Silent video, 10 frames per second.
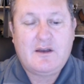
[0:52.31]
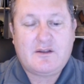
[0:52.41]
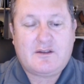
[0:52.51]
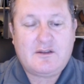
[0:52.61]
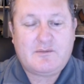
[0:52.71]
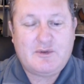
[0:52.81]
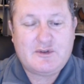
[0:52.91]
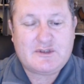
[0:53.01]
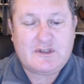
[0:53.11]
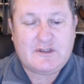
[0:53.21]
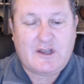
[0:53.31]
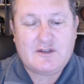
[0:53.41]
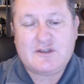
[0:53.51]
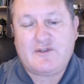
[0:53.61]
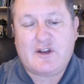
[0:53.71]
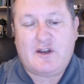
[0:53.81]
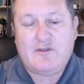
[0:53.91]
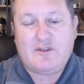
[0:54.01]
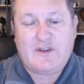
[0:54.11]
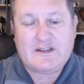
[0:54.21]
a third booster dose of a
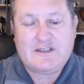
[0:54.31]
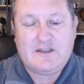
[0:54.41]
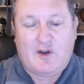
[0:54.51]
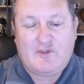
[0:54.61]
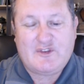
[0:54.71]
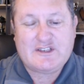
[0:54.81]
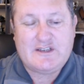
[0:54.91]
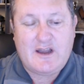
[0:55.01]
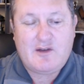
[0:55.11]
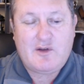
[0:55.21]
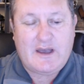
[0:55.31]
COVID vaccine offers no